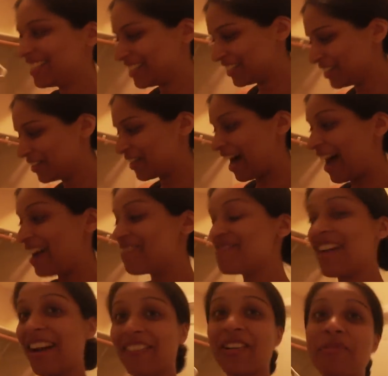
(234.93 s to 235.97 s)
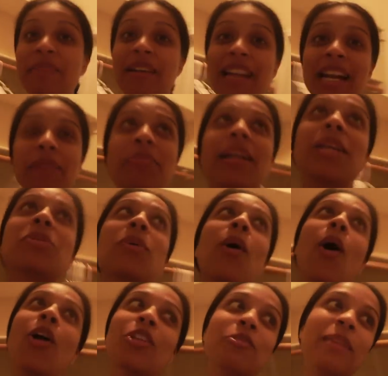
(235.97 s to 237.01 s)
Dude, I've never been at a place where
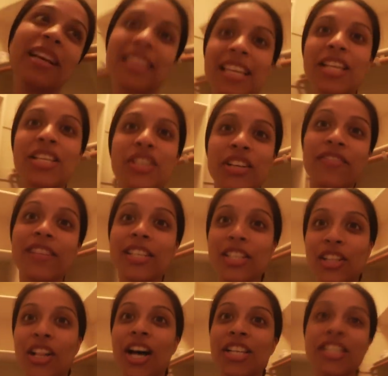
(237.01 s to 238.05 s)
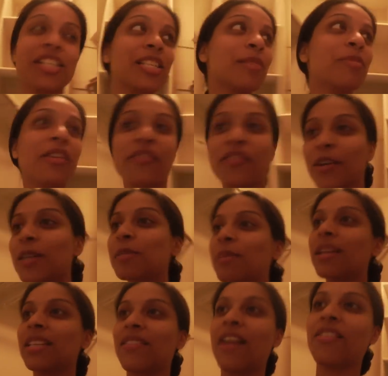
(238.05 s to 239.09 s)
all of my things could fit into the closet. This is gonna be the first
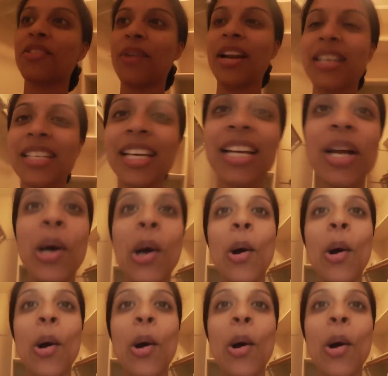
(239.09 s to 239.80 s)
place I've ever rented